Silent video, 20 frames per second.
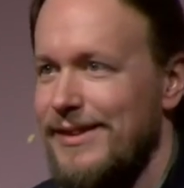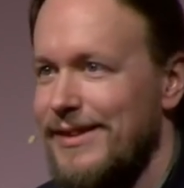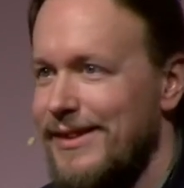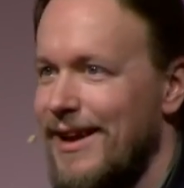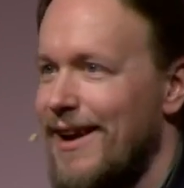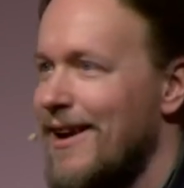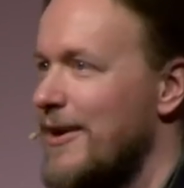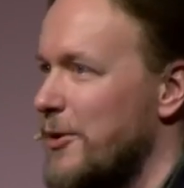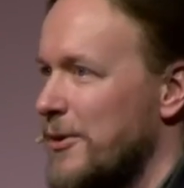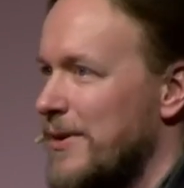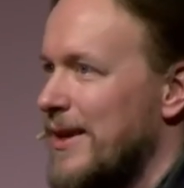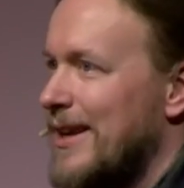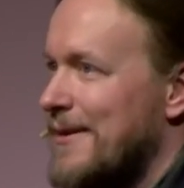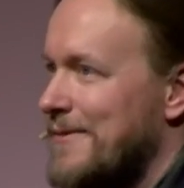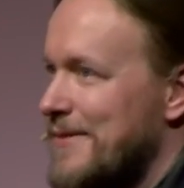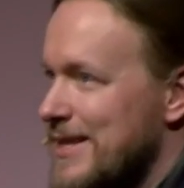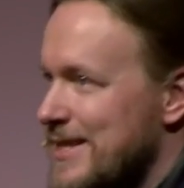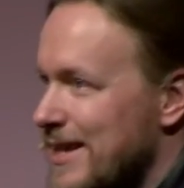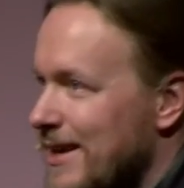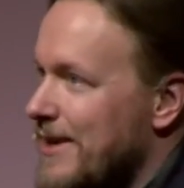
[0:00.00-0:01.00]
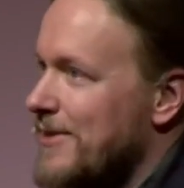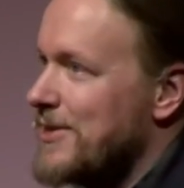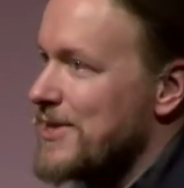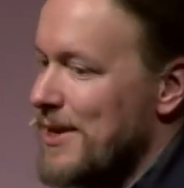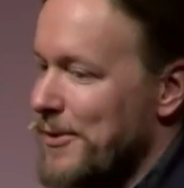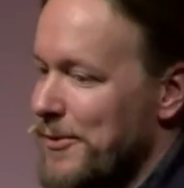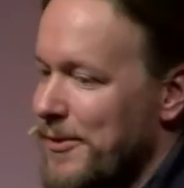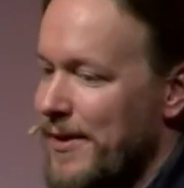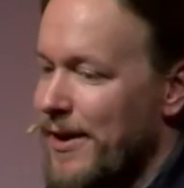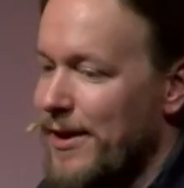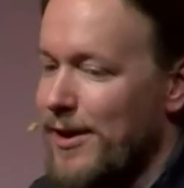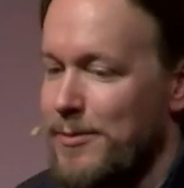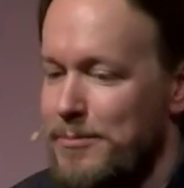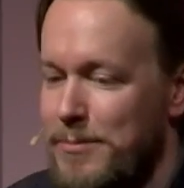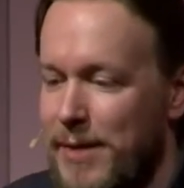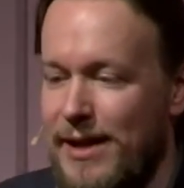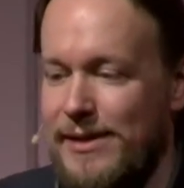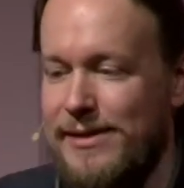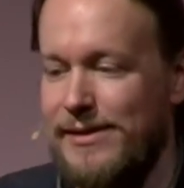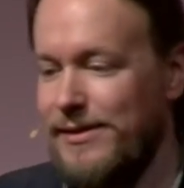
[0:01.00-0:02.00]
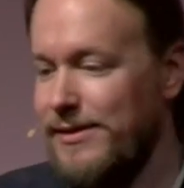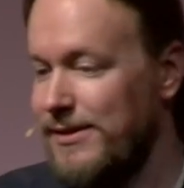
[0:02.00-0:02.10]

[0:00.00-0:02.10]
there are not enough designers out there. But